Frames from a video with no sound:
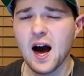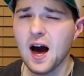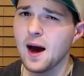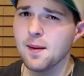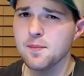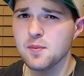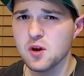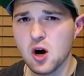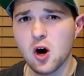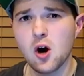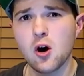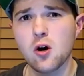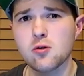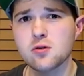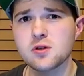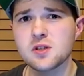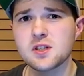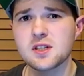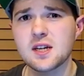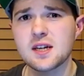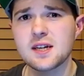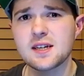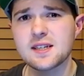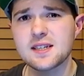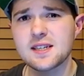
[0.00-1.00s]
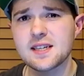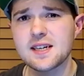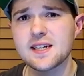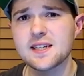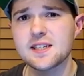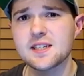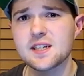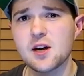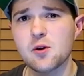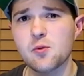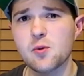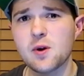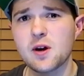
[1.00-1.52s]
I'm your host,
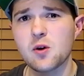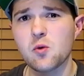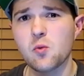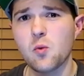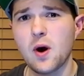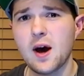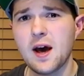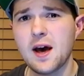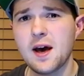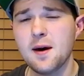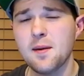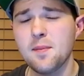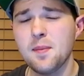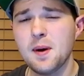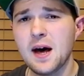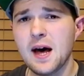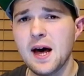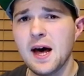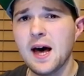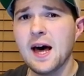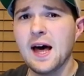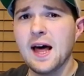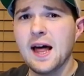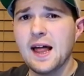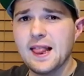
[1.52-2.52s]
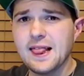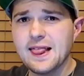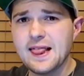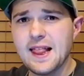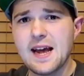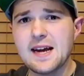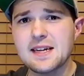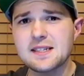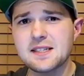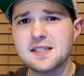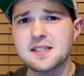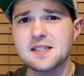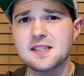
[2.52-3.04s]
DJ Rick Webb.
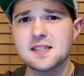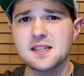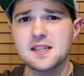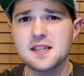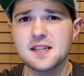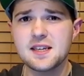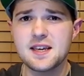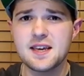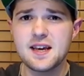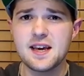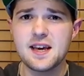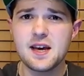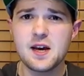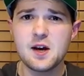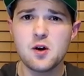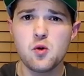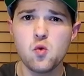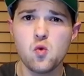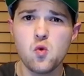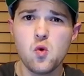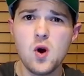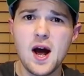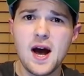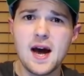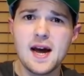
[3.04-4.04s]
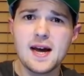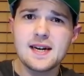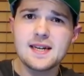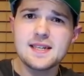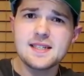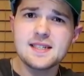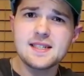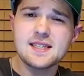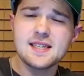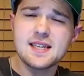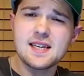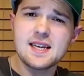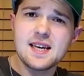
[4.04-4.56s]
Let's get
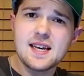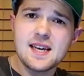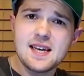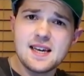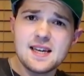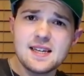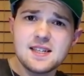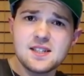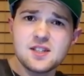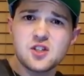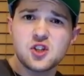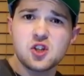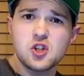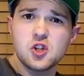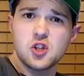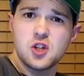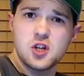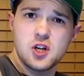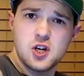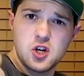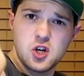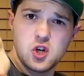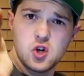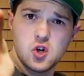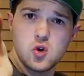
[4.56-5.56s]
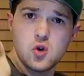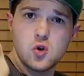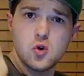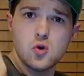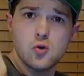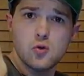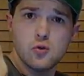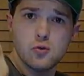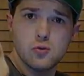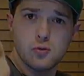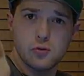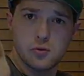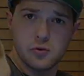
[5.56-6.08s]
right into the
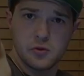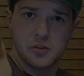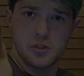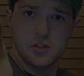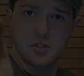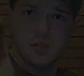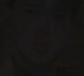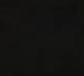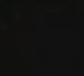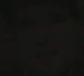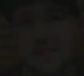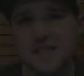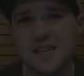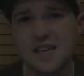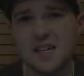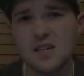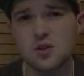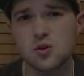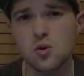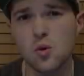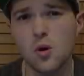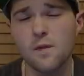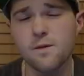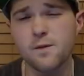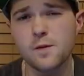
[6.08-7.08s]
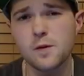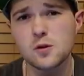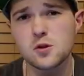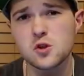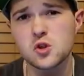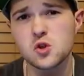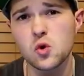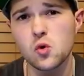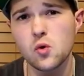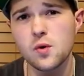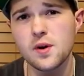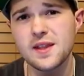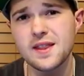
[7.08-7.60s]
news. Let's get into our first
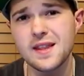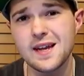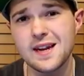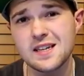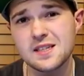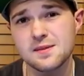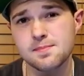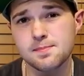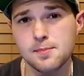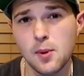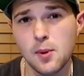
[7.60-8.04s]
story, and that is